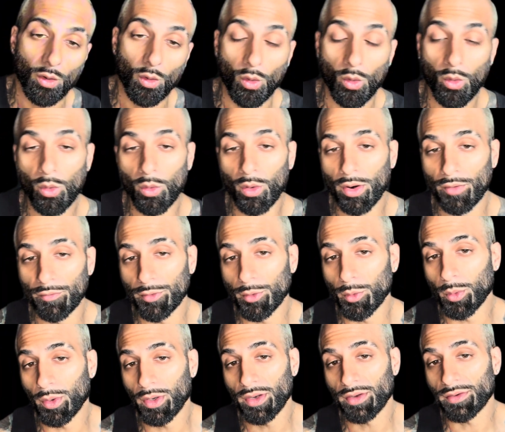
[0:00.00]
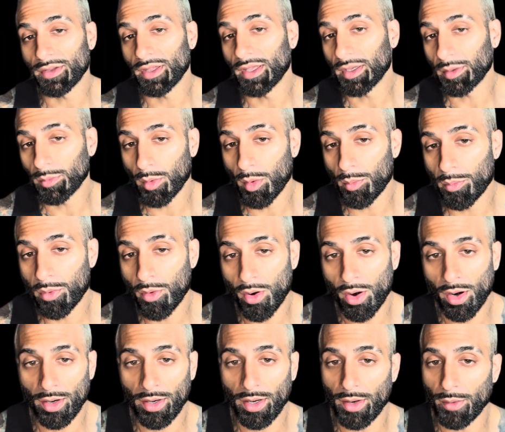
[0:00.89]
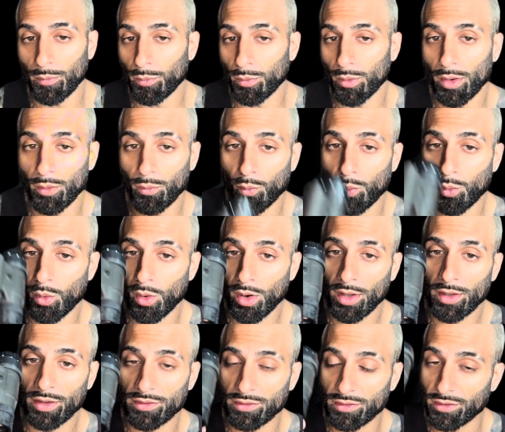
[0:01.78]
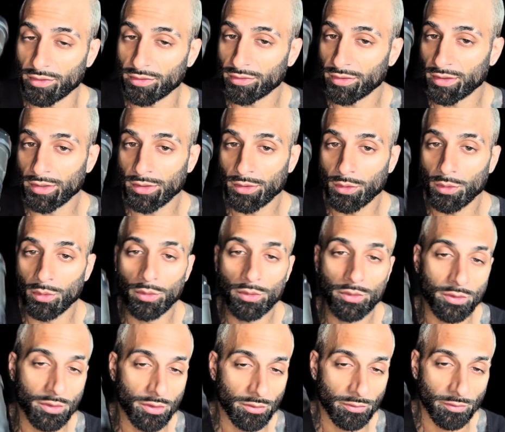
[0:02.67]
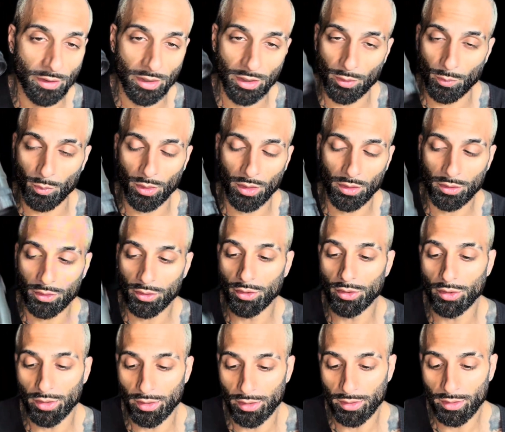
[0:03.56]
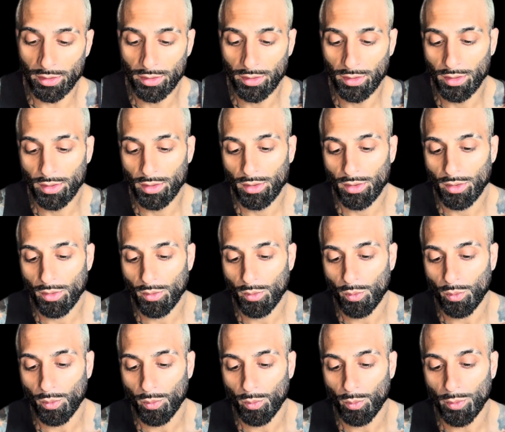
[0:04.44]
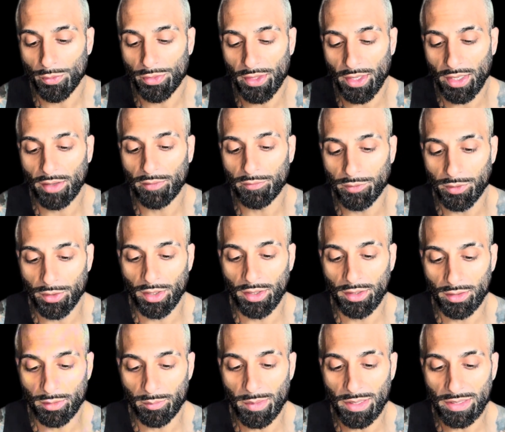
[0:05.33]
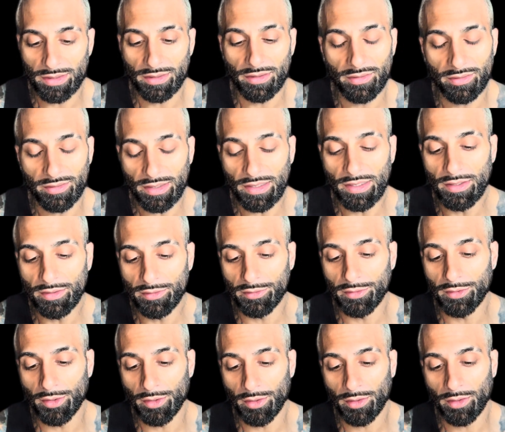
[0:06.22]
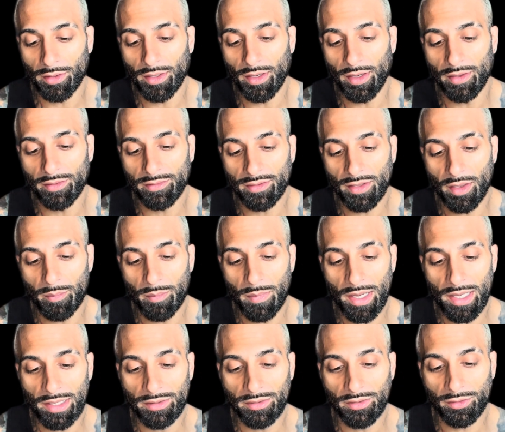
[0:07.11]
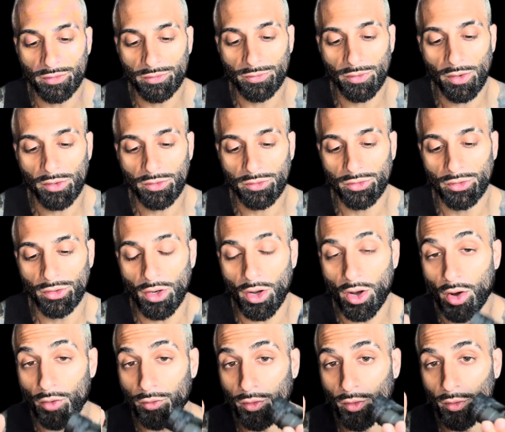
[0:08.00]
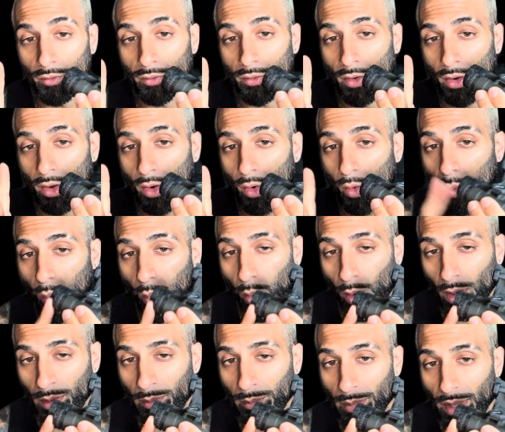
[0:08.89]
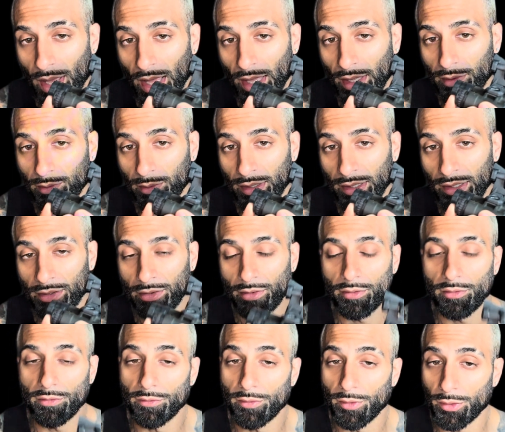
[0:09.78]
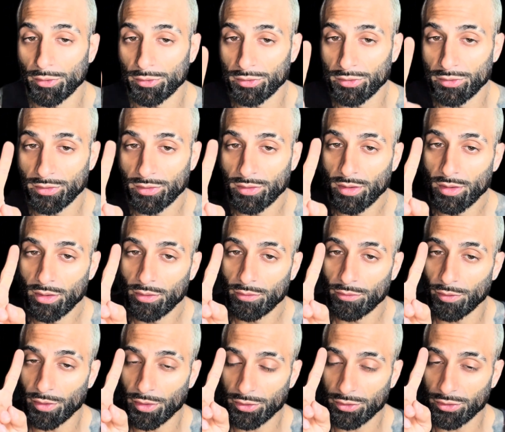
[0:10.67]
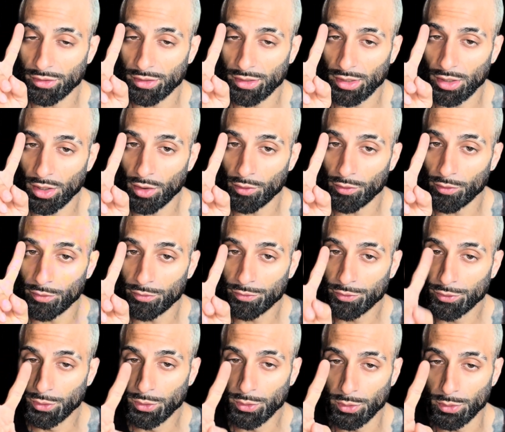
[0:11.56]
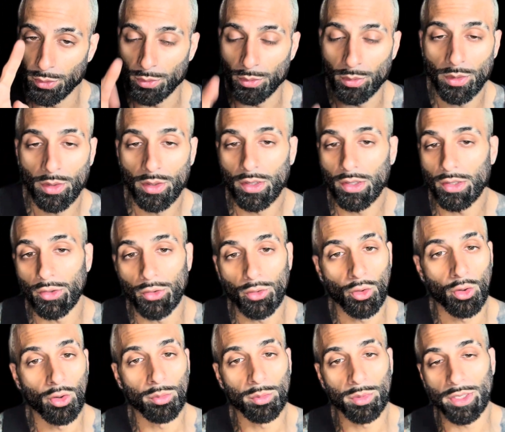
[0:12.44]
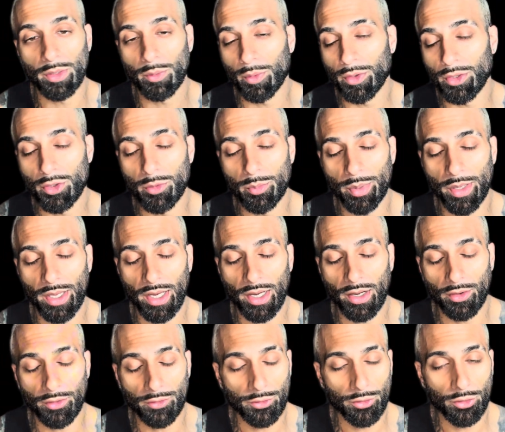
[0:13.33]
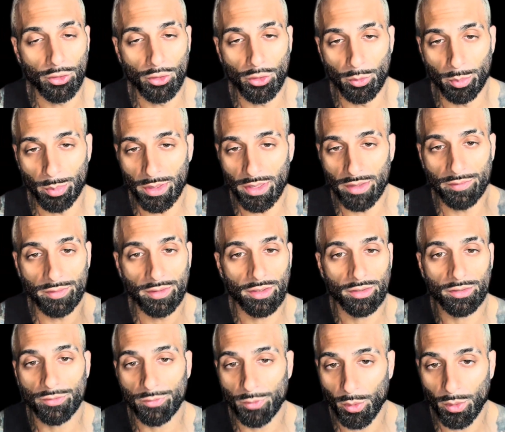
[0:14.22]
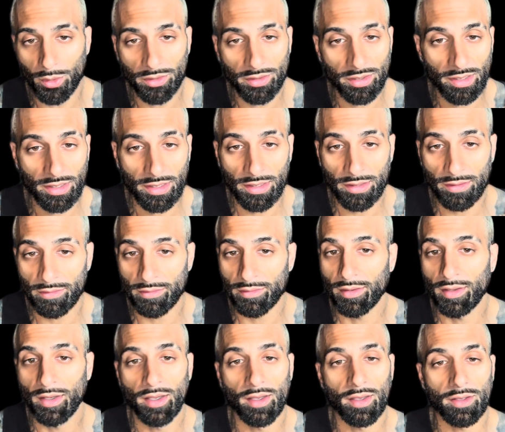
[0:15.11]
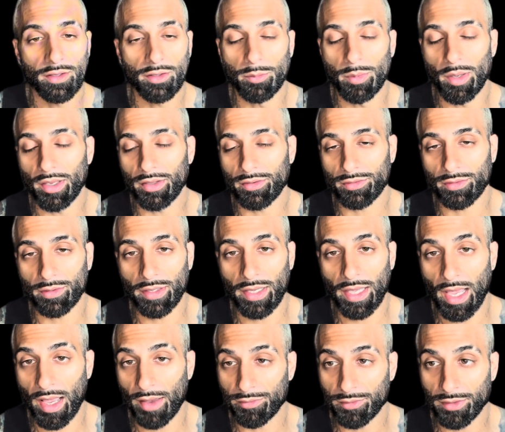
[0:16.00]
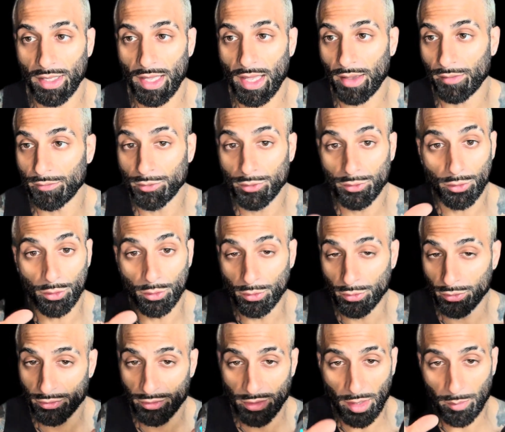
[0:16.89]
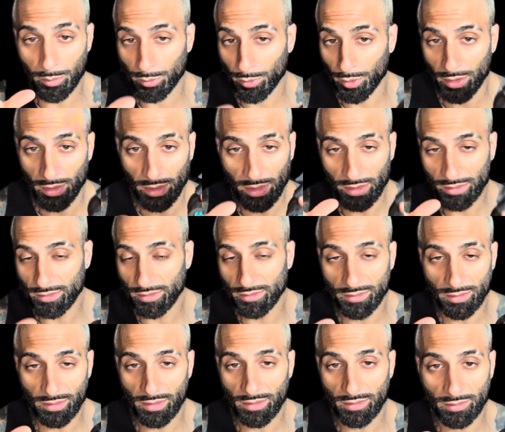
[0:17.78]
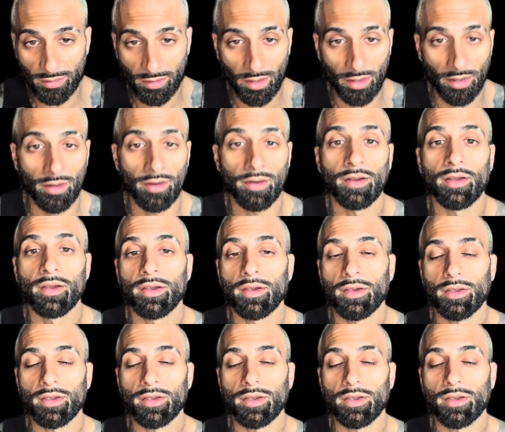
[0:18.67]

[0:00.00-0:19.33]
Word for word: Or if you want to take them apart and run one as a single, you very well could. What they have done to make this easier is they made this function off of one battery versus functioning off of two. Normally, when you pair two PVS 14s, you basically have to have two separate entities there.